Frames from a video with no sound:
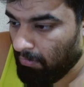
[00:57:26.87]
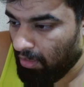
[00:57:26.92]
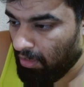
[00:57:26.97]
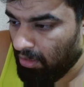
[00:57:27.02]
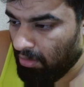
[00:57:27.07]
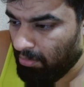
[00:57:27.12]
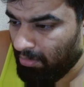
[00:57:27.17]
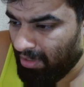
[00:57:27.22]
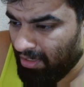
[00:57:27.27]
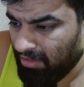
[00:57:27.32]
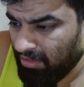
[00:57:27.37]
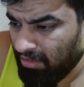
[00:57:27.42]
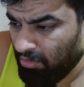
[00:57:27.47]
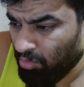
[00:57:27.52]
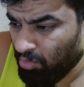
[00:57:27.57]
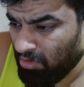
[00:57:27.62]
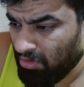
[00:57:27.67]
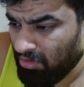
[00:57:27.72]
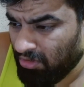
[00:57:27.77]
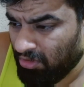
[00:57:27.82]
Makes it
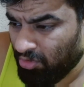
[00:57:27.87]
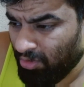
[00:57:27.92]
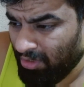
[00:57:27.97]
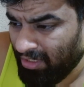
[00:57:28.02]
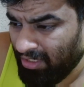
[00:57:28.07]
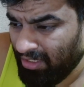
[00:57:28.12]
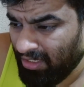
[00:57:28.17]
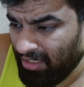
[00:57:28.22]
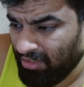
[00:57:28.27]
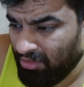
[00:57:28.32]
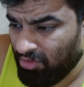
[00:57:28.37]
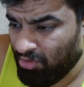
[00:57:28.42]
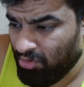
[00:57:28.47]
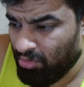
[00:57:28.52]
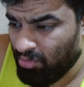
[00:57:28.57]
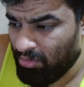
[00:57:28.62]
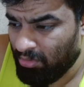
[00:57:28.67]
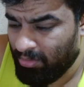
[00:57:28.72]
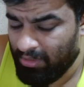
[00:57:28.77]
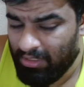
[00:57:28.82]
worse. 29
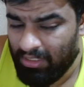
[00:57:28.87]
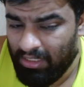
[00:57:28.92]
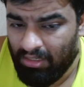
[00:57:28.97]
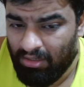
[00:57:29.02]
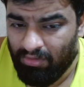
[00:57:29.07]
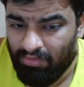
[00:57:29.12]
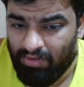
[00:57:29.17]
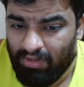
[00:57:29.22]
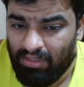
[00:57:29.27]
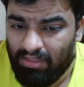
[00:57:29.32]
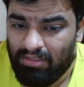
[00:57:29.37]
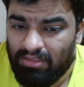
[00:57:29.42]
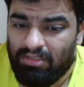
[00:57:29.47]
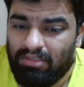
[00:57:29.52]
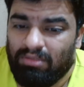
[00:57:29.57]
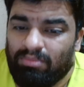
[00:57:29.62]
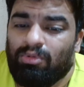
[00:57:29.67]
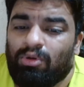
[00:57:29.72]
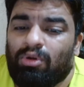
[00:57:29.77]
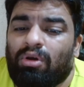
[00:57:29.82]
June will be date of finals.
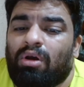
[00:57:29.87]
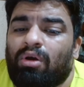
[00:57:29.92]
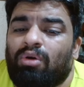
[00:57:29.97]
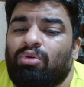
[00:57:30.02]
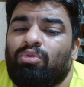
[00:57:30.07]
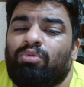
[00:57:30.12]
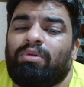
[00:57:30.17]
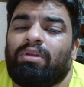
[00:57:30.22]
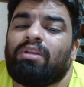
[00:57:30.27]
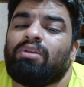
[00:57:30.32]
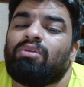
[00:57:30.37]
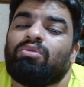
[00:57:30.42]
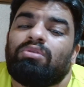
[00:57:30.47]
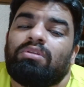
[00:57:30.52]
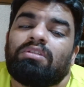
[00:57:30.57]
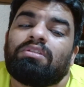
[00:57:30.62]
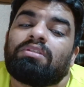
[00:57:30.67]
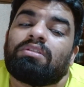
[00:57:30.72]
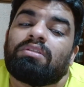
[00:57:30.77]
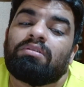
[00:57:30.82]
Bro, how do we do
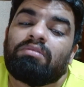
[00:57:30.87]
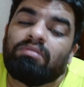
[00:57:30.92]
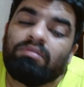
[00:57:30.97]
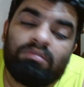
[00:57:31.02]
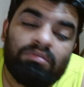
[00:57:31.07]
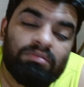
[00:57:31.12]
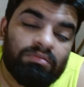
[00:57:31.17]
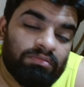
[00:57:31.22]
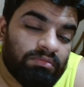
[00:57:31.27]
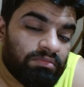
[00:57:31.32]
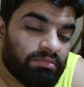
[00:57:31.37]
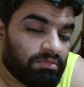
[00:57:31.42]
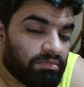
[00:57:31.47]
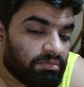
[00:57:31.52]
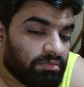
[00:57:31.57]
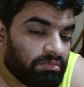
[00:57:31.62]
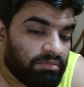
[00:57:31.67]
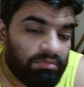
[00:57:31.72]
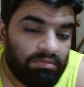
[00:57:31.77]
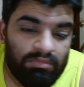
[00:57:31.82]
this?
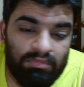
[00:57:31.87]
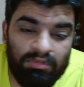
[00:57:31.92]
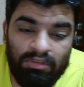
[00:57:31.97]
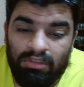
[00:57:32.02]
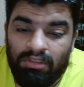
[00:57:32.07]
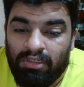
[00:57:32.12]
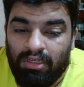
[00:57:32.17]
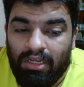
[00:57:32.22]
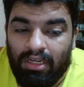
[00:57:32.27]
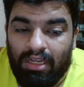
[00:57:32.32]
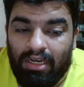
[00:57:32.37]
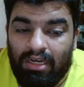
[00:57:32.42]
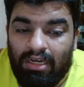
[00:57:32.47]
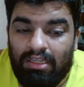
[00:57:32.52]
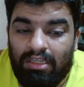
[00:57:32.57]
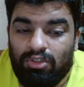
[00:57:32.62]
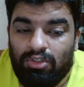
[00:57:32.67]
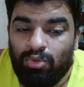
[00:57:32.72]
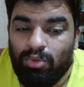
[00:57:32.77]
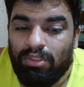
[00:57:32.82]

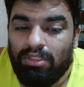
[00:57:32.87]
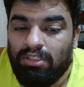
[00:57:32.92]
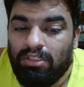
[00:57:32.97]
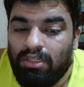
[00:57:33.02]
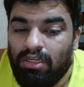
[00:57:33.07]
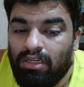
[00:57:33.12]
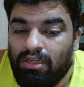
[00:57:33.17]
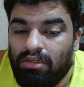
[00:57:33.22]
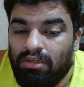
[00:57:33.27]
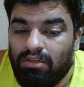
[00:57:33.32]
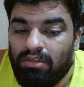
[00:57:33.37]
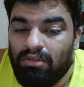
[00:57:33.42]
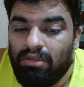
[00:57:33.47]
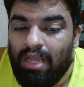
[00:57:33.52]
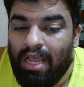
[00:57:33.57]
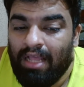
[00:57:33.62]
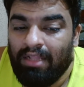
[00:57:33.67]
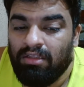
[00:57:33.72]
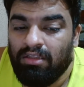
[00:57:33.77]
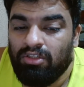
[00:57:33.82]
Italy, Switzerland,
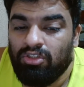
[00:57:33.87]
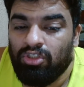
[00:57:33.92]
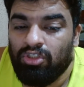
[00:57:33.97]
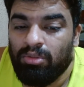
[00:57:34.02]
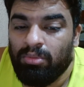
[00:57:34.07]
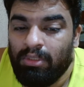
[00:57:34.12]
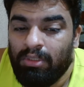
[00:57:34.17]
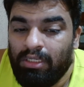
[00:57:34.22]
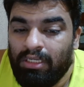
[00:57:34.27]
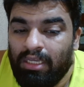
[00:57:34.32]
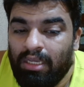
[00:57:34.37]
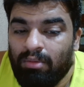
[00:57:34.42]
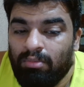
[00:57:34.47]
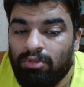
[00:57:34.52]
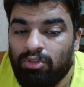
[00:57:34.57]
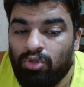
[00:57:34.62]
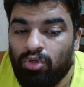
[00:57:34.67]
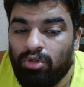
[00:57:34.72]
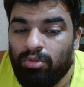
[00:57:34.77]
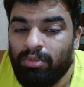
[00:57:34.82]
and the Germany game
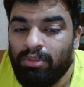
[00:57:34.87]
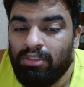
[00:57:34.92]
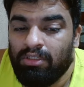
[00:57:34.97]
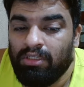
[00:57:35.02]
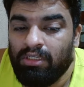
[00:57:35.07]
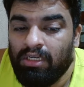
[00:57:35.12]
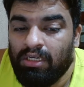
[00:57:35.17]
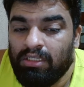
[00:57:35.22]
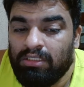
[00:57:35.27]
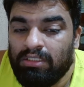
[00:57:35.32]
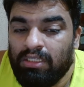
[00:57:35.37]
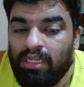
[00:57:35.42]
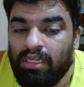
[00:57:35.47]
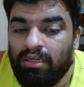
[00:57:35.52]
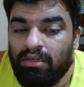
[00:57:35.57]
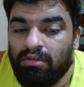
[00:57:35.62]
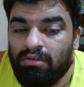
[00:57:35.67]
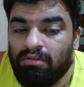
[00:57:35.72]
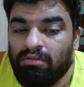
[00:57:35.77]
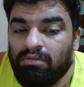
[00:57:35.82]
is going to be 3 hours
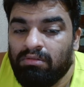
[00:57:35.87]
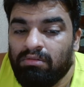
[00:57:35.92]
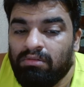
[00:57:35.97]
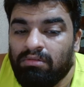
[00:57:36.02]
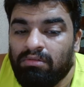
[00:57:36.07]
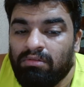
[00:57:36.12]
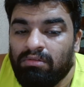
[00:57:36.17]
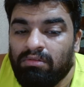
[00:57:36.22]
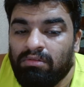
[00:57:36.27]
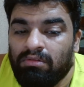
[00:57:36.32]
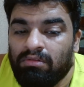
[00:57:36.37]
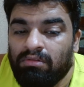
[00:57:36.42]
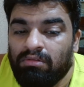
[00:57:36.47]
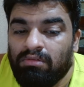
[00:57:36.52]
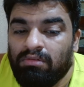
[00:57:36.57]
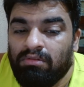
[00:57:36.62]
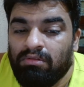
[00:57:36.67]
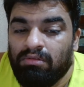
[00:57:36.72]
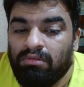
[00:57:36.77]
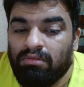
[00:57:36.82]
later.
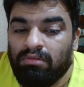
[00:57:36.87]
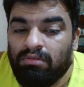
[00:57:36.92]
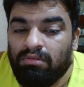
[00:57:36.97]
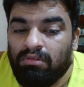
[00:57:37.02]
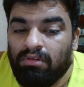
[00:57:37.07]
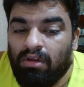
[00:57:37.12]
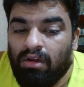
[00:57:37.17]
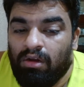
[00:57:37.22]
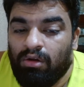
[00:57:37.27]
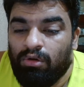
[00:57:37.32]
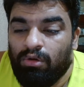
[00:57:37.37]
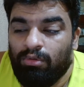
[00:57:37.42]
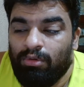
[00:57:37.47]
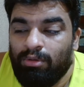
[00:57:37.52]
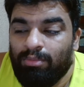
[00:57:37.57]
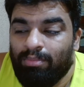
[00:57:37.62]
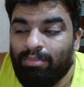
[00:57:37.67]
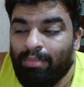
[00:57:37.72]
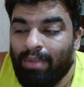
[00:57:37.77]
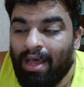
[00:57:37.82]
How do we
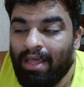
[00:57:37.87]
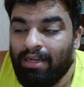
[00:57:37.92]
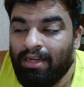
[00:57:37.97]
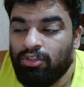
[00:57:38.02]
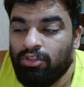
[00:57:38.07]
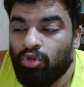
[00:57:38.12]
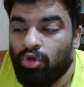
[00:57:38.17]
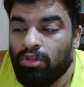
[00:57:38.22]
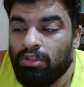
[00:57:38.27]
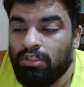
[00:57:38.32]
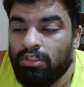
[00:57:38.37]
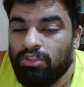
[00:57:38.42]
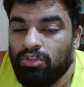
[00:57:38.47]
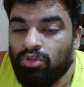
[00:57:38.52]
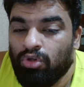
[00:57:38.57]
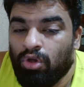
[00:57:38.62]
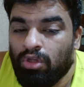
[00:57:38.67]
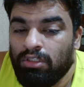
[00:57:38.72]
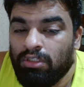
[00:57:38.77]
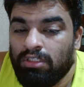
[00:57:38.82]
manage all this
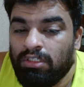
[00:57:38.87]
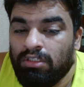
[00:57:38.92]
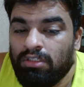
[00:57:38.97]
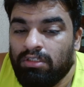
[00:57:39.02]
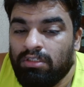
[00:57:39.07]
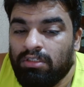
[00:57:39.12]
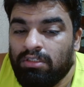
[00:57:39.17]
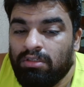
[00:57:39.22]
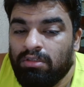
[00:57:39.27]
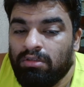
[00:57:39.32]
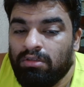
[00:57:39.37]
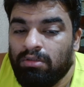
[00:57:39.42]
nonsense?